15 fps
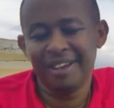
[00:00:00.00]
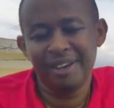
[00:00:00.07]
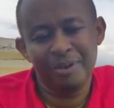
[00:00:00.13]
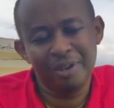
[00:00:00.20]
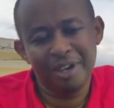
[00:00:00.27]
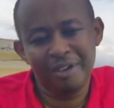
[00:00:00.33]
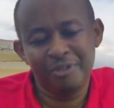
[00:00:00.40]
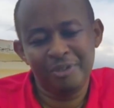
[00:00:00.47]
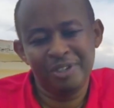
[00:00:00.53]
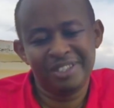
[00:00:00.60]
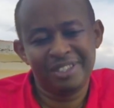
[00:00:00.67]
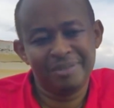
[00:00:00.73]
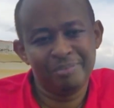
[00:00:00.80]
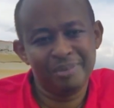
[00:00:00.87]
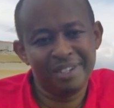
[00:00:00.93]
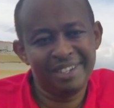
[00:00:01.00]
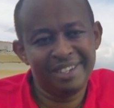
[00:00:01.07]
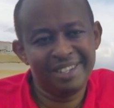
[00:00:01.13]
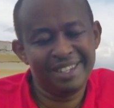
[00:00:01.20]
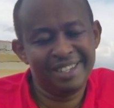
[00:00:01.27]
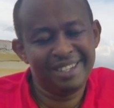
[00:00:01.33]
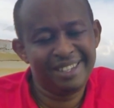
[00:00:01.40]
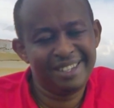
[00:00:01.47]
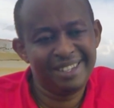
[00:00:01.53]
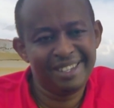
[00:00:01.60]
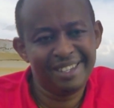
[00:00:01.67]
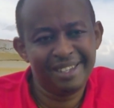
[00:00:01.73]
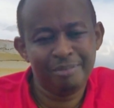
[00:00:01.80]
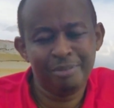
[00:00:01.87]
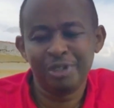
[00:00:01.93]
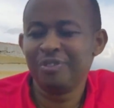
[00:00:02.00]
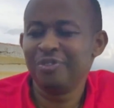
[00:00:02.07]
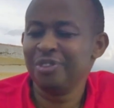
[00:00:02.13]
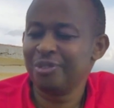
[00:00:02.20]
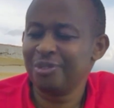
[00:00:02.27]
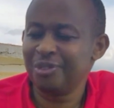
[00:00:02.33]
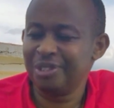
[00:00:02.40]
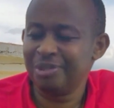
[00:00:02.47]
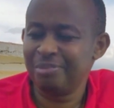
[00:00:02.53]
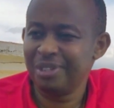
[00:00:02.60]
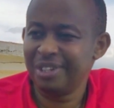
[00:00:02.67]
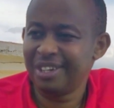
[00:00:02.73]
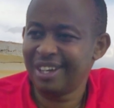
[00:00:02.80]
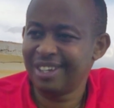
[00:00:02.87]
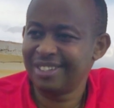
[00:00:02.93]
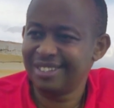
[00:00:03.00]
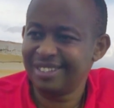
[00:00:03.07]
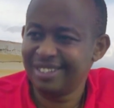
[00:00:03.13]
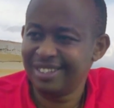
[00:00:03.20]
We have watched many motivational speakers.